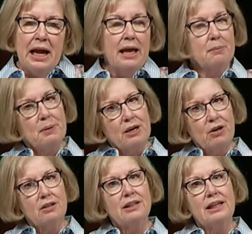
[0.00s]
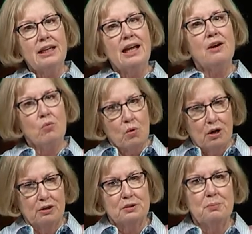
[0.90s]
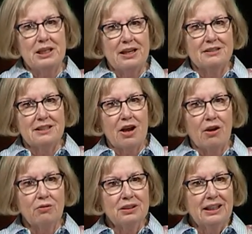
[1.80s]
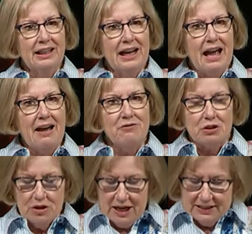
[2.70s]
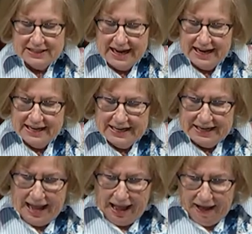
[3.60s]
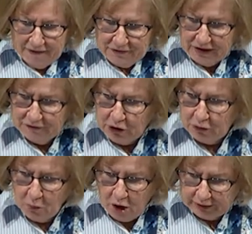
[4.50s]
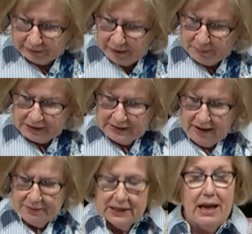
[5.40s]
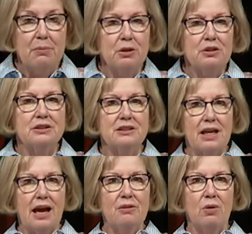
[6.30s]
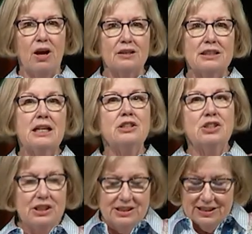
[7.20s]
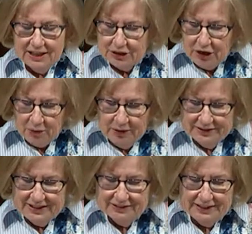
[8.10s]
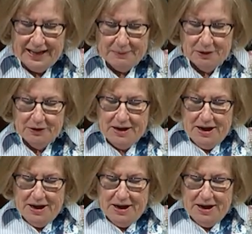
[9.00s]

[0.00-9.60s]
and apparently it worked because only after a day and a half of her walking up and down the neighborhood sidewalks, she did go into labor,